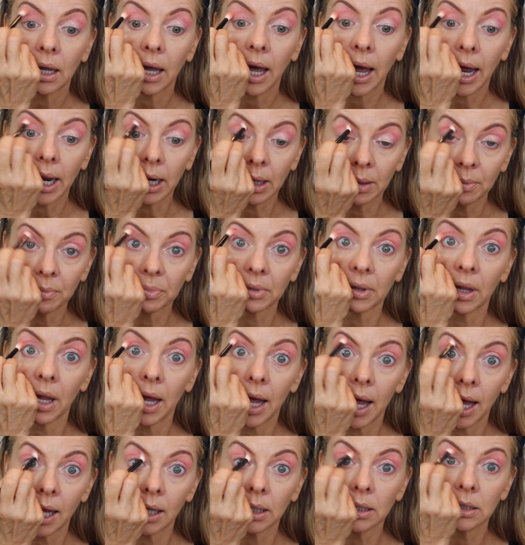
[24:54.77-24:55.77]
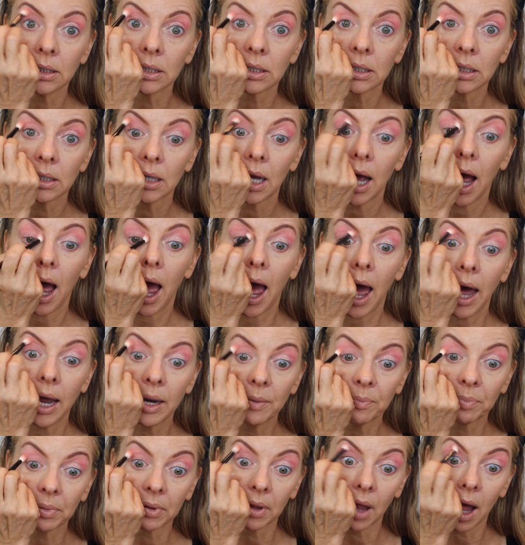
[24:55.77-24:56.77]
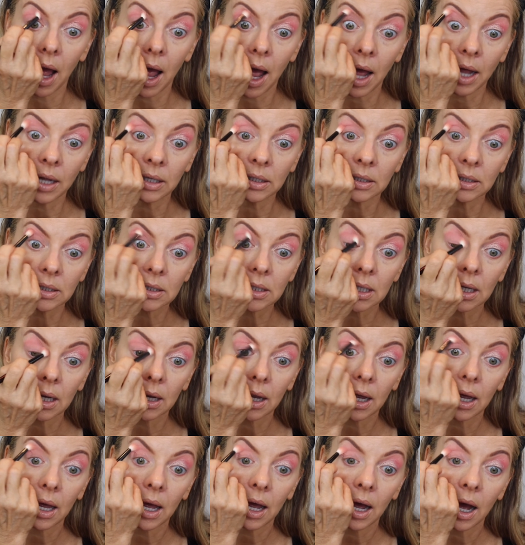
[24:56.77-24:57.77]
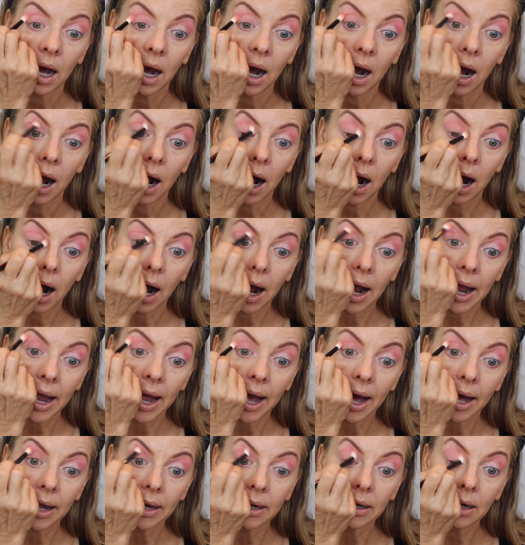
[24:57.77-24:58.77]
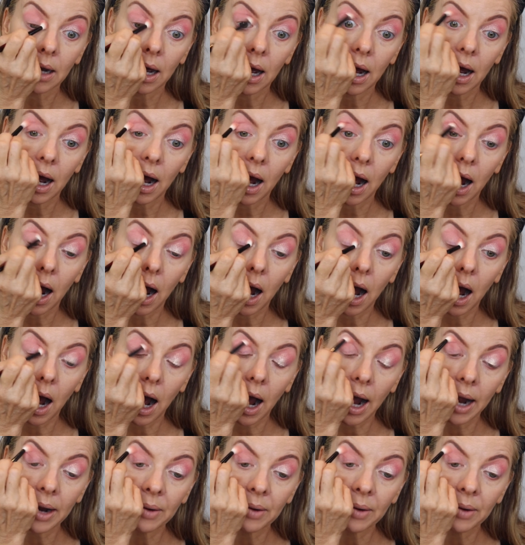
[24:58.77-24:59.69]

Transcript: and blend and blend, and I